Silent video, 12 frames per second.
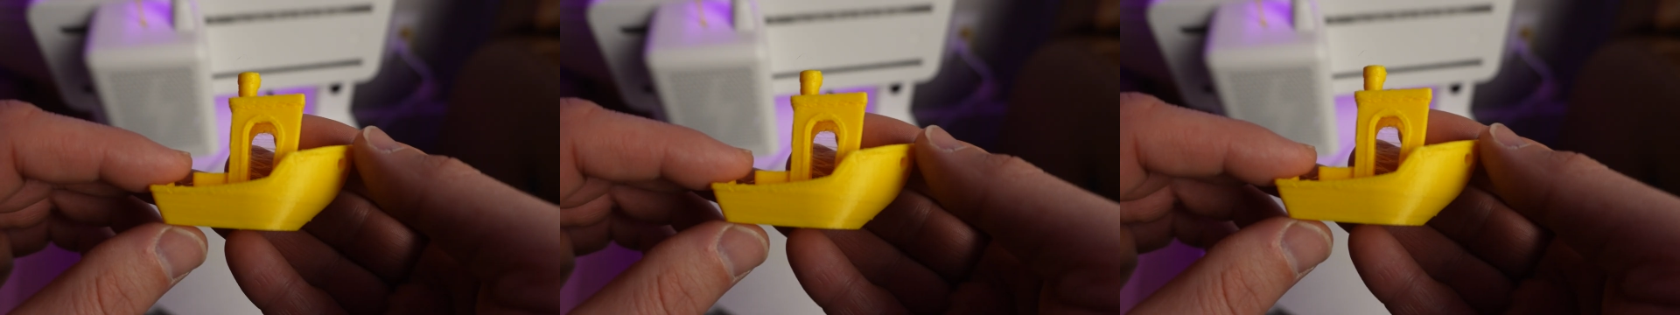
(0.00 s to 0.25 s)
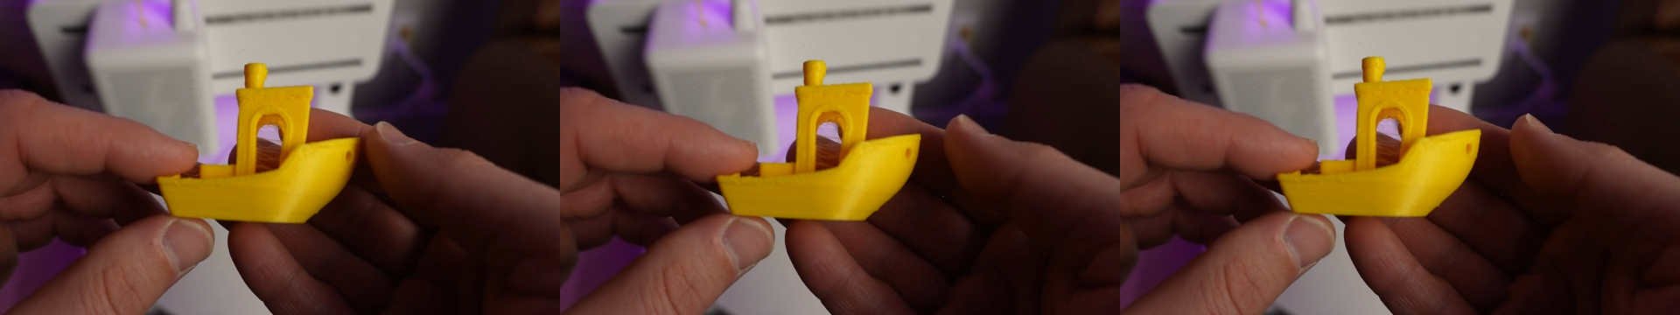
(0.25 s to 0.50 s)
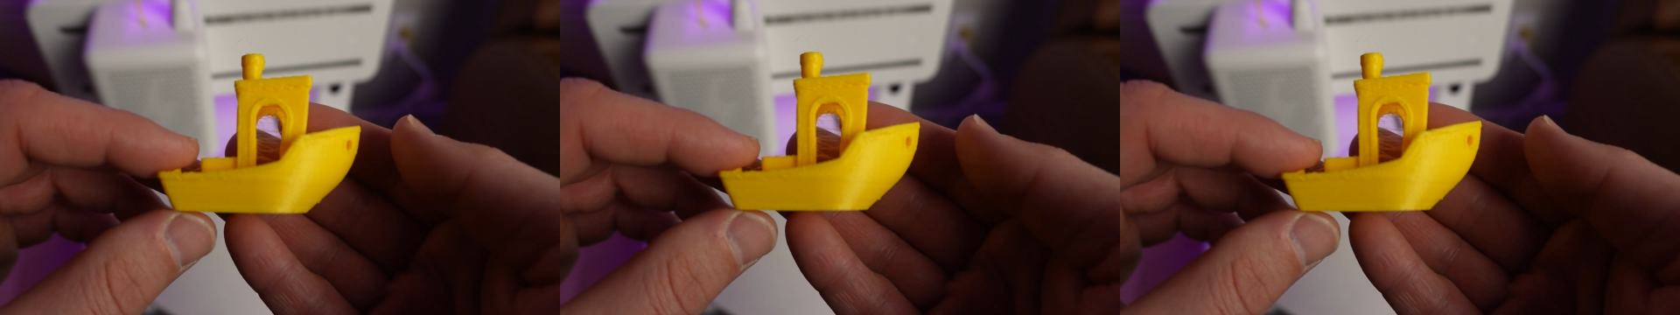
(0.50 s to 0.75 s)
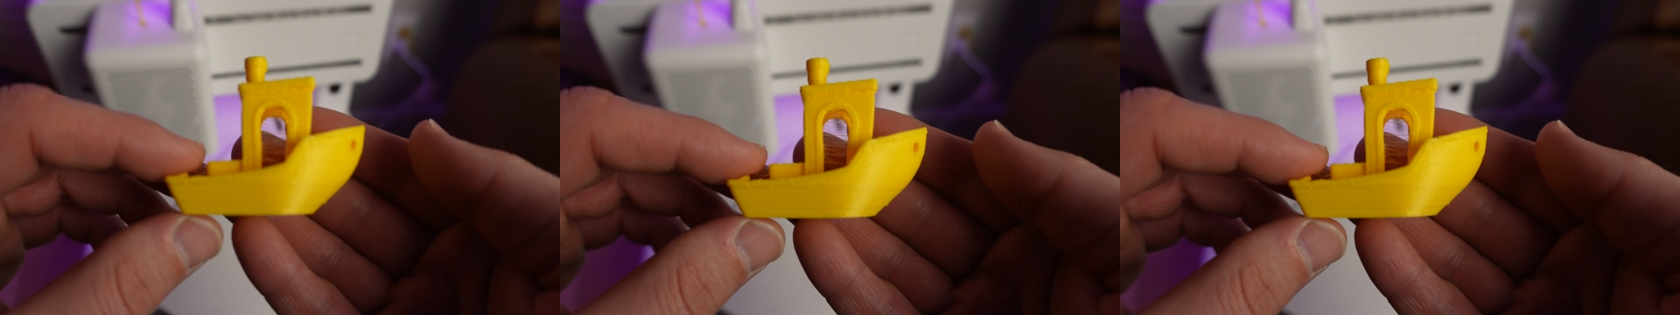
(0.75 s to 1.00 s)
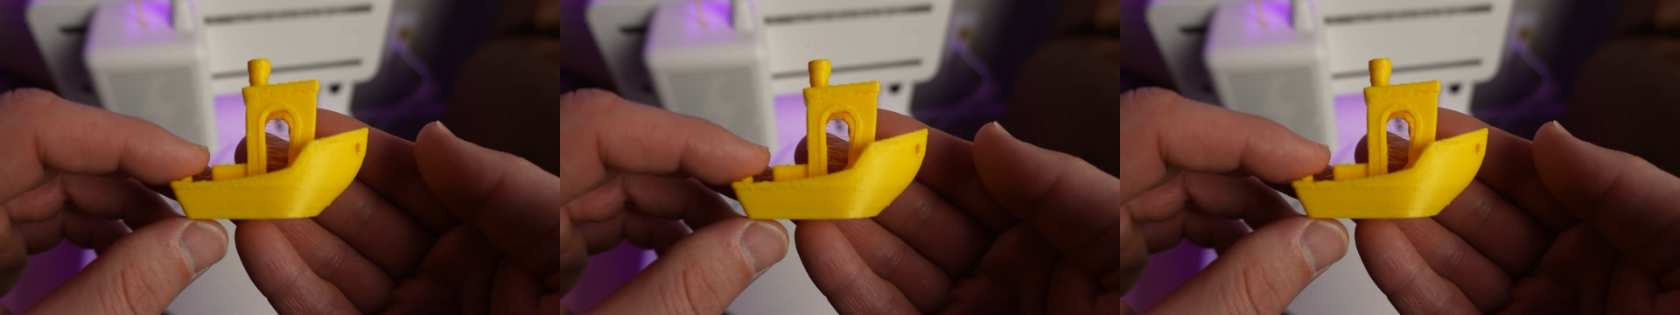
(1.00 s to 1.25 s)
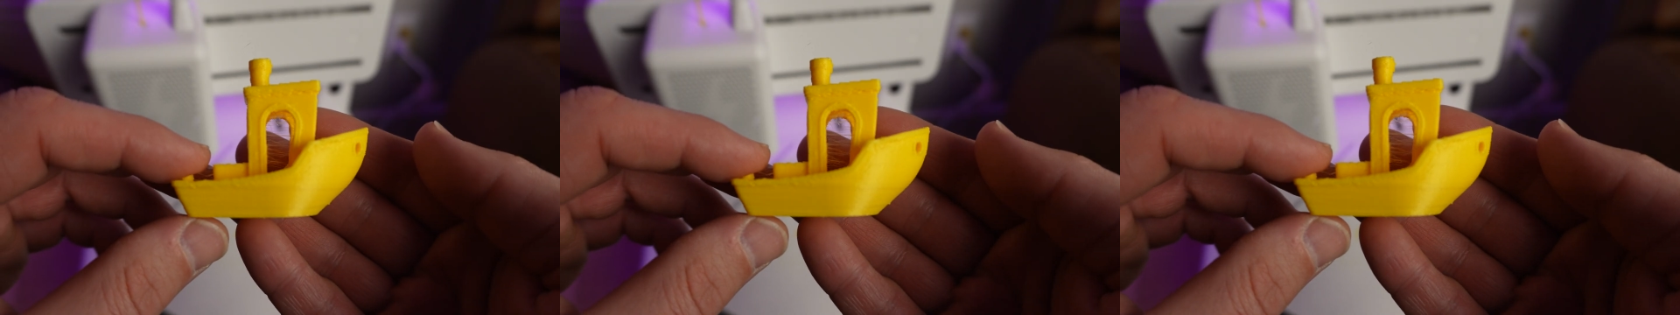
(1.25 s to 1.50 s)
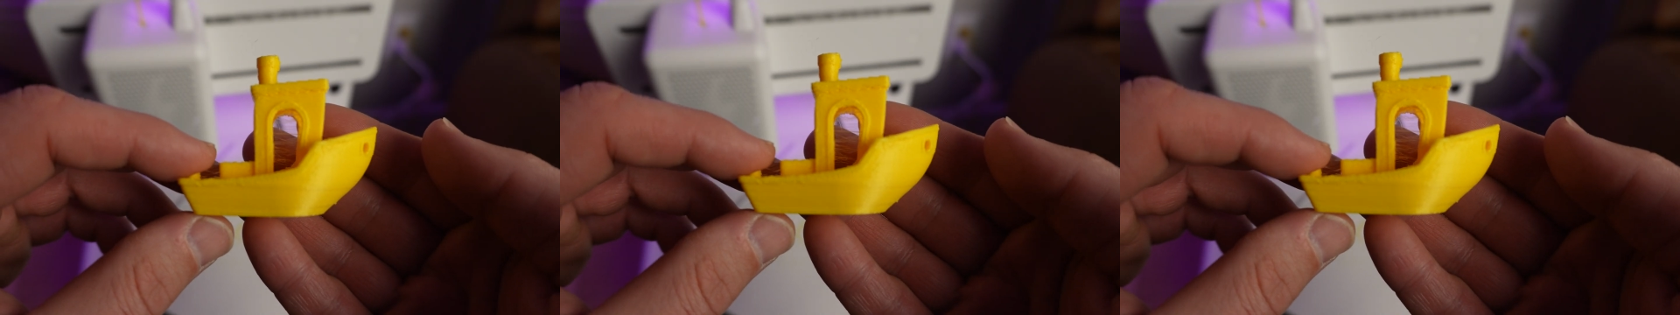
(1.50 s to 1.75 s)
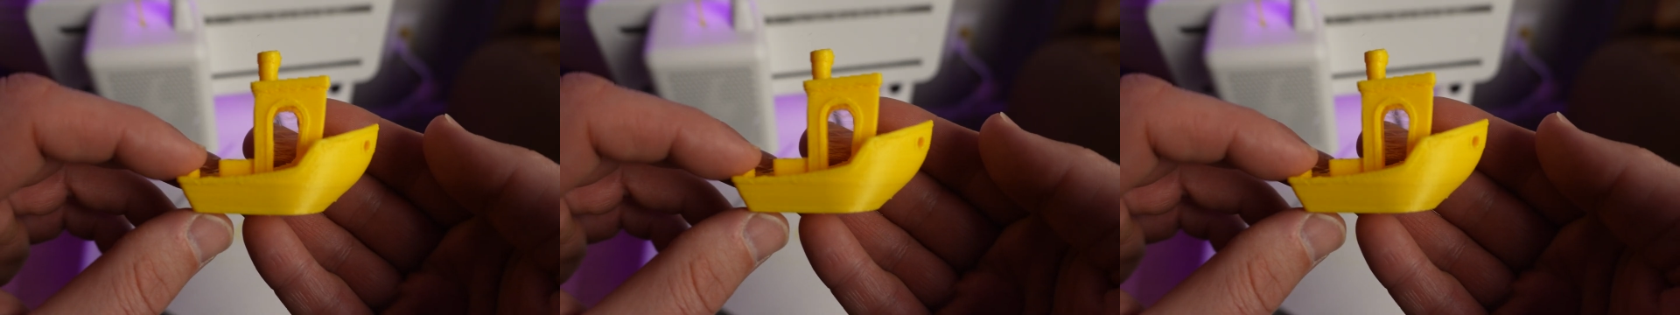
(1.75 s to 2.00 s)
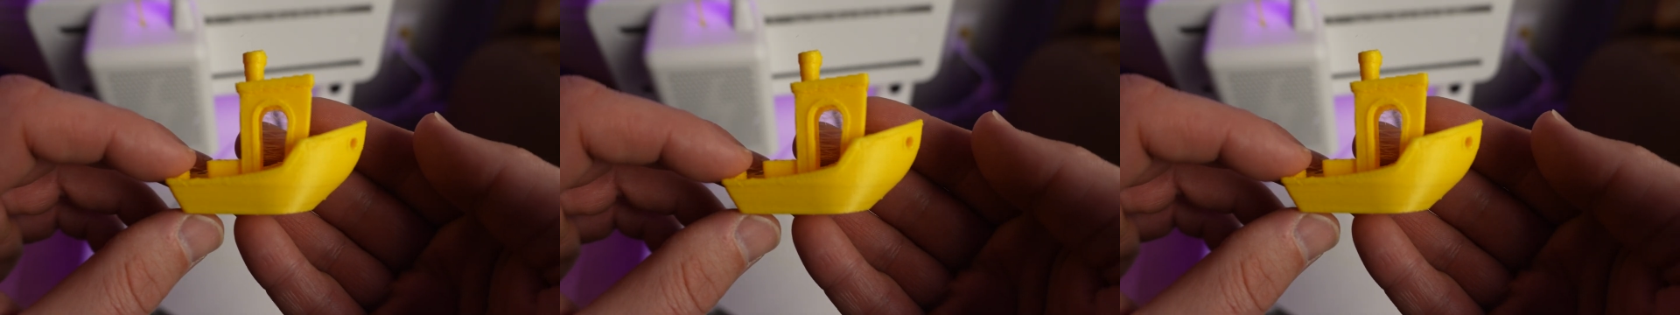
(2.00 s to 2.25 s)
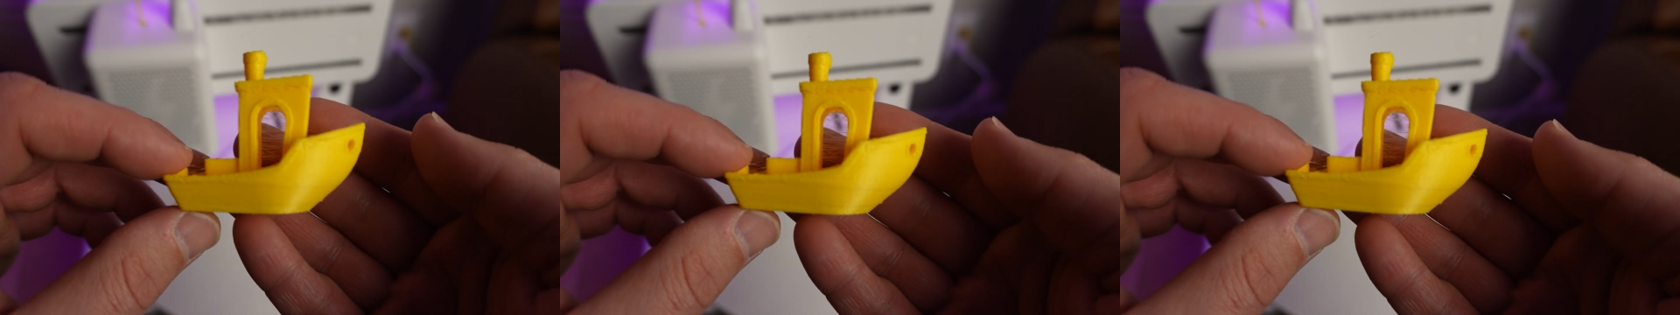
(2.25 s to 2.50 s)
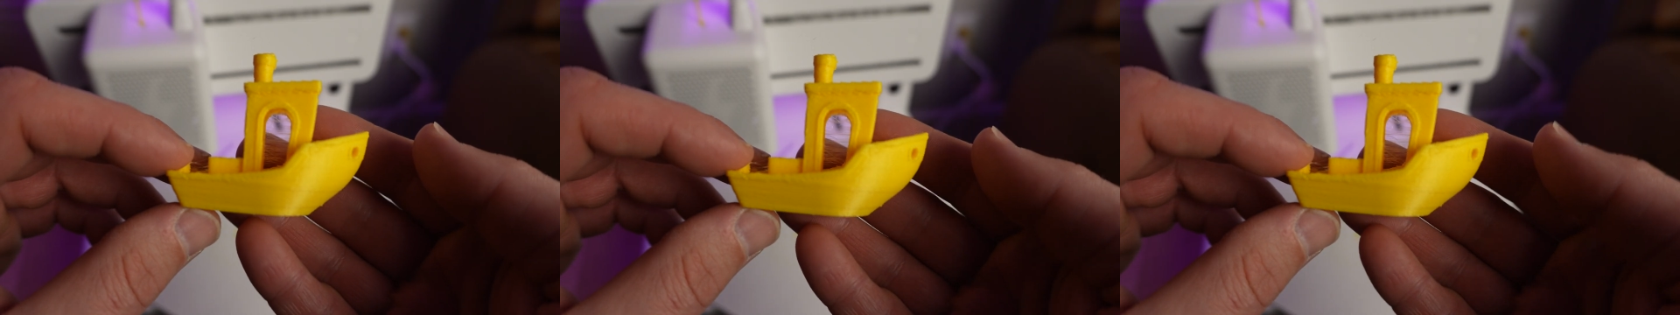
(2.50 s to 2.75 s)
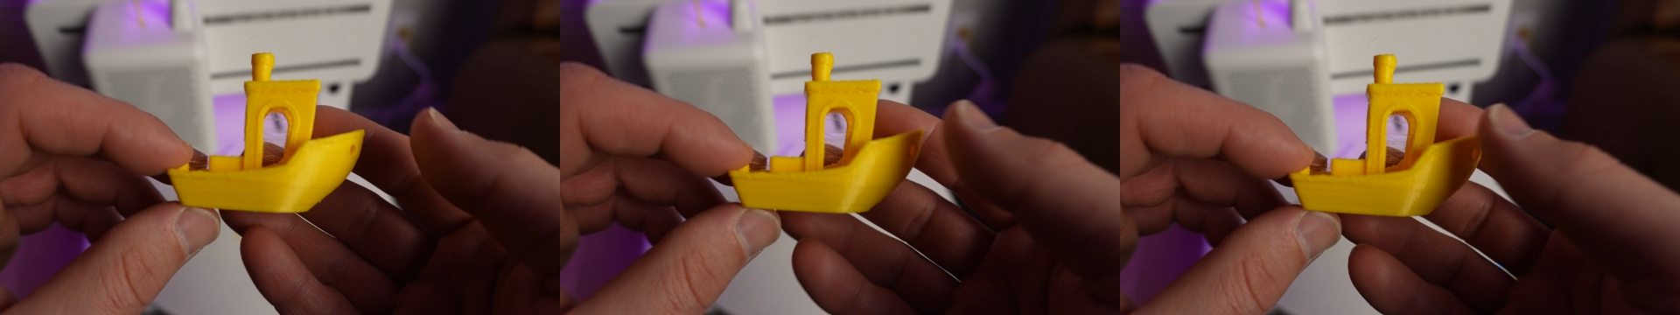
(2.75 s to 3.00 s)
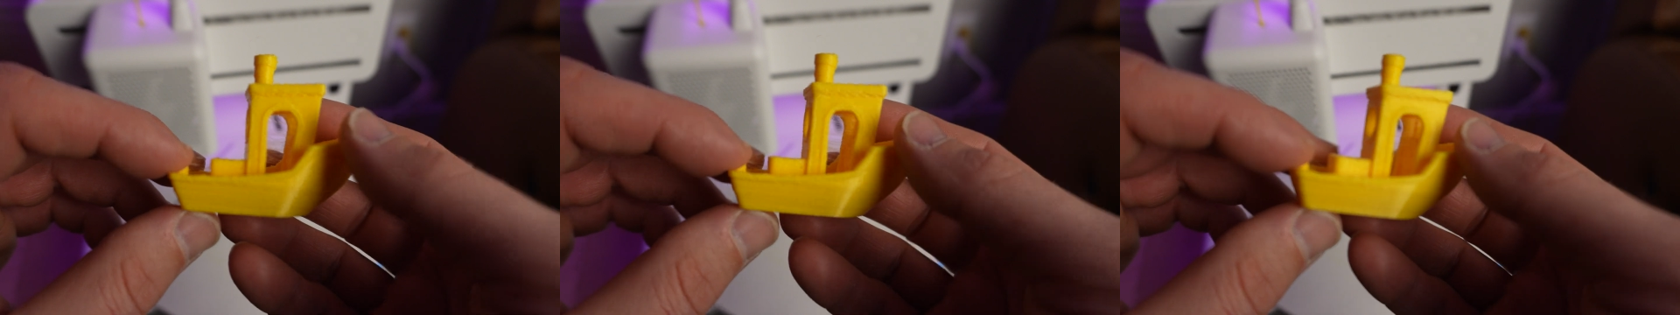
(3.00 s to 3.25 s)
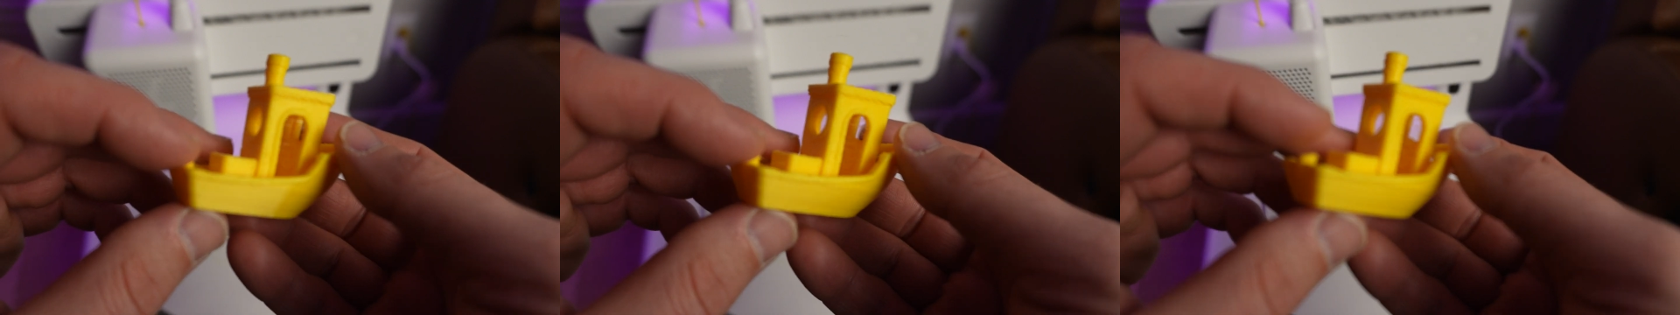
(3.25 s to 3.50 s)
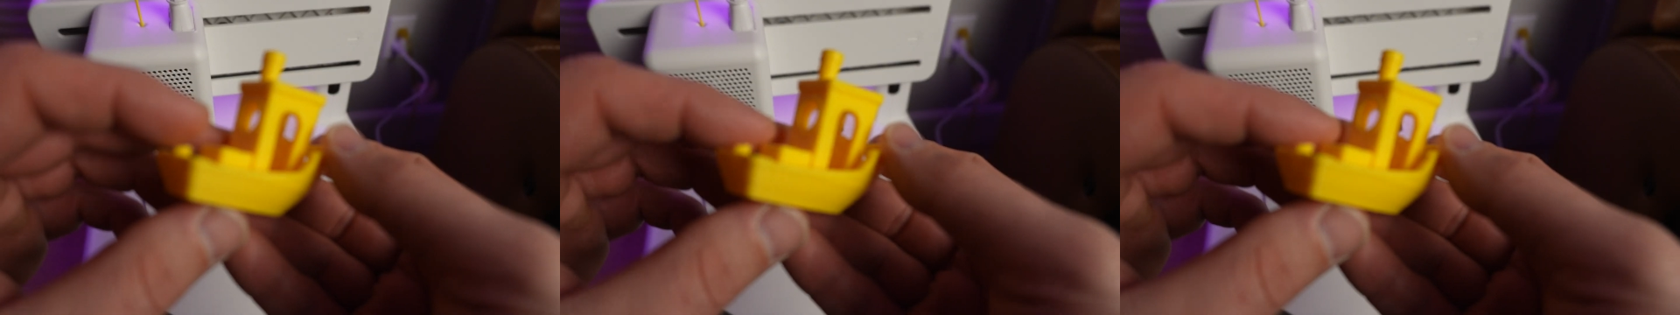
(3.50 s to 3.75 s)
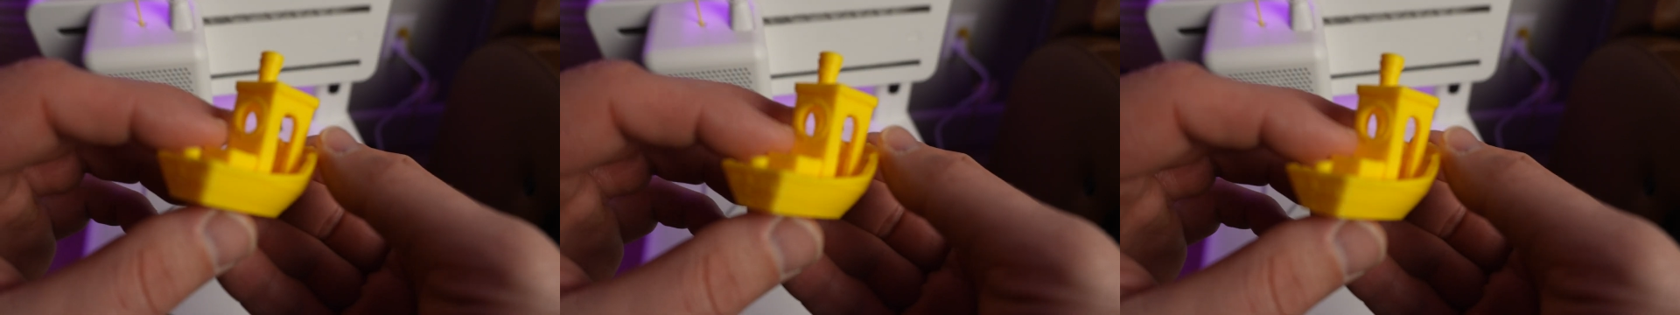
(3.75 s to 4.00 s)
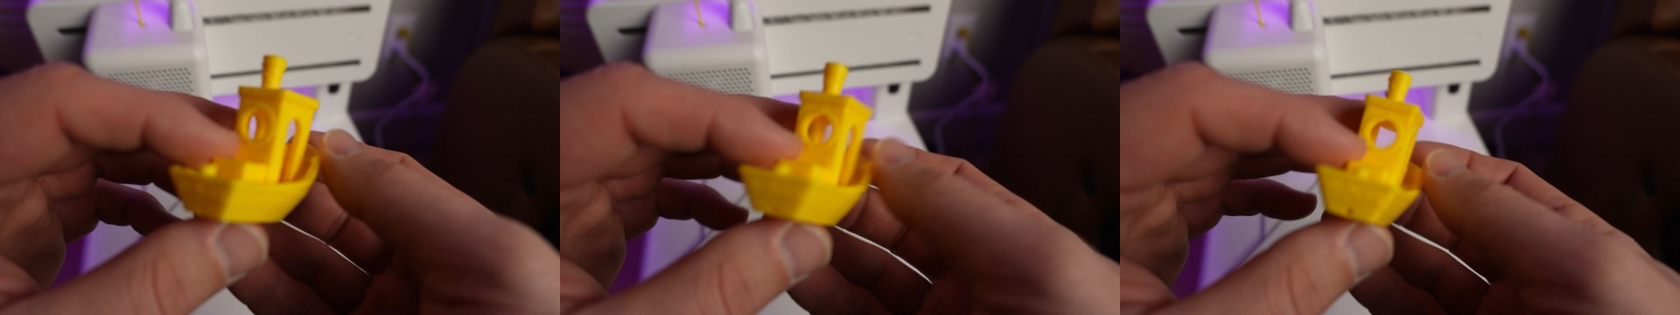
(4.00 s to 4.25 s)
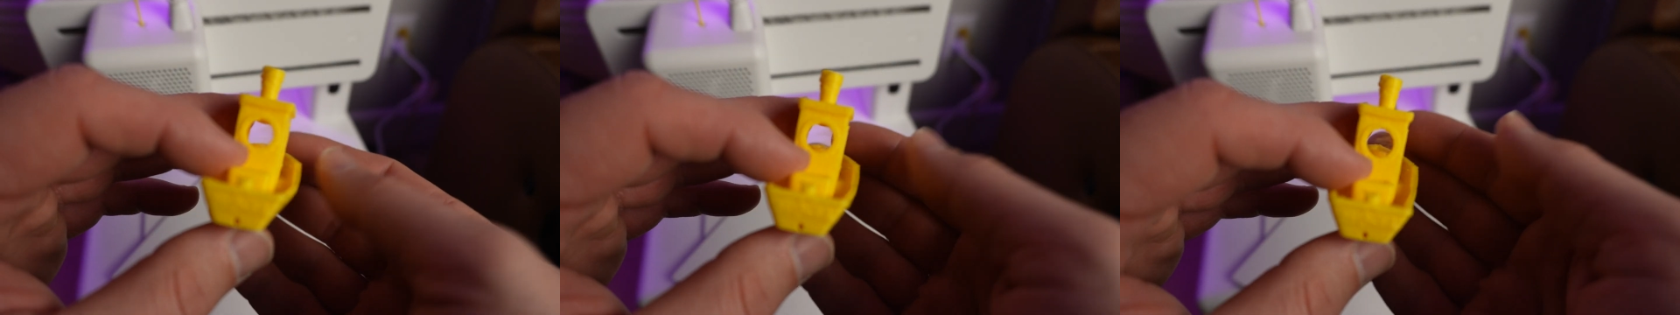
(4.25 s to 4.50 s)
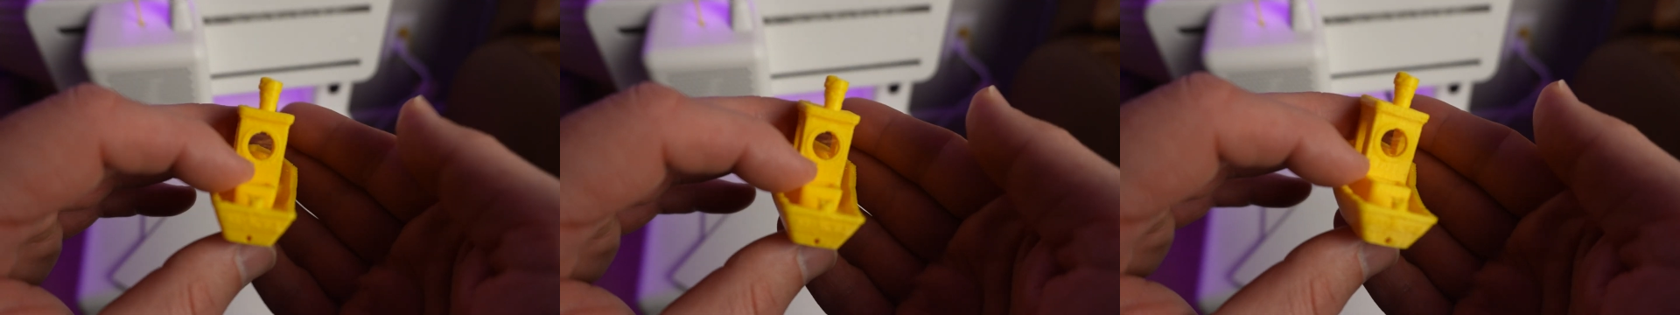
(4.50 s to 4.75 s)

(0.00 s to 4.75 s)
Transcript: No face is visible, so there are no lips to read.